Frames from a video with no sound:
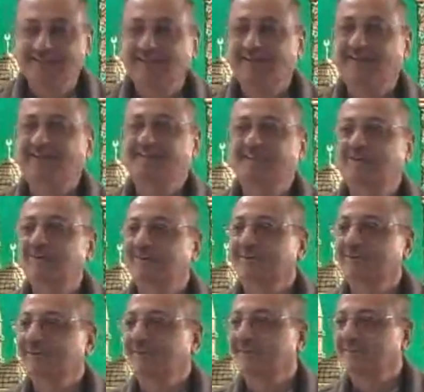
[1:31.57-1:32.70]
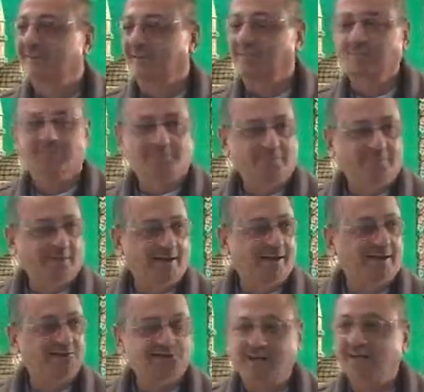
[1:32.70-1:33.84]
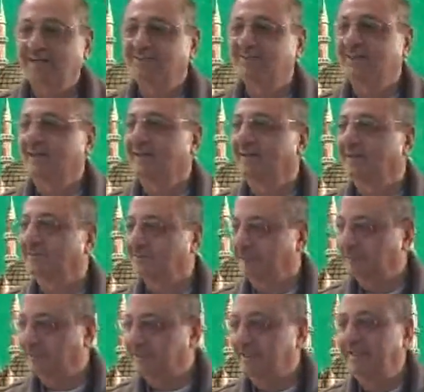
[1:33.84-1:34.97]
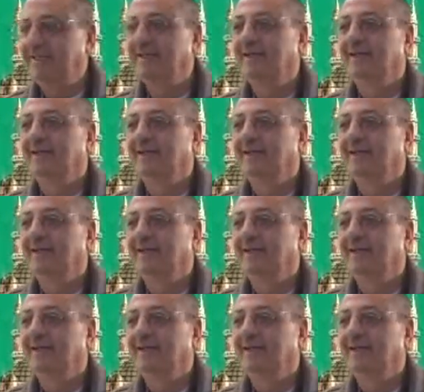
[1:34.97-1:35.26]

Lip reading: Let's have some snacks and some tea